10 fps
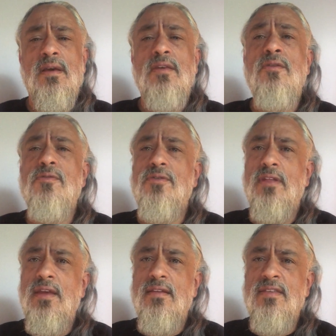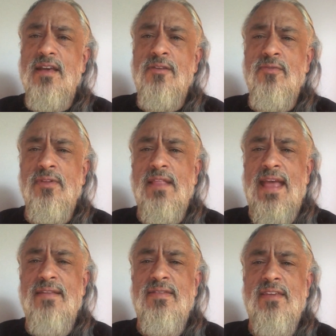usually in a sexual
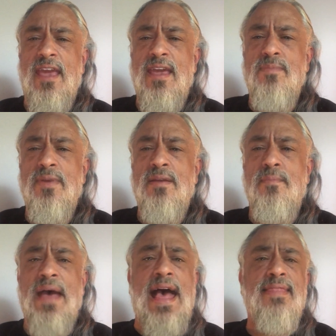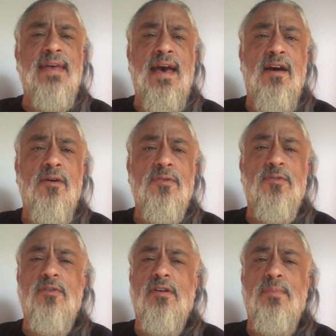landscape, in a
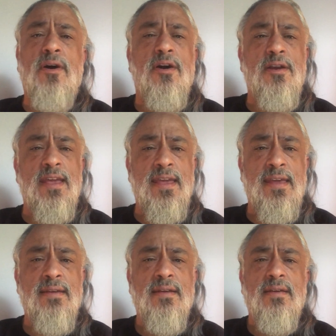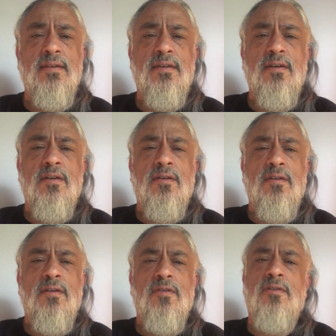bathhouse or a party
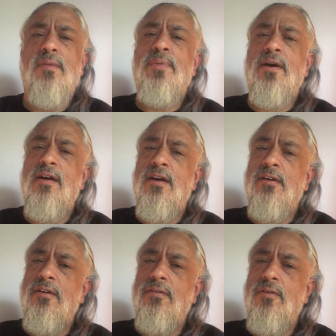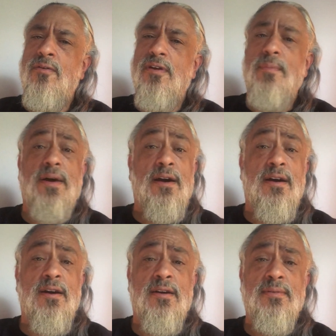or a park or a
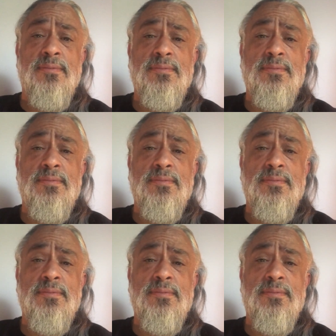bar.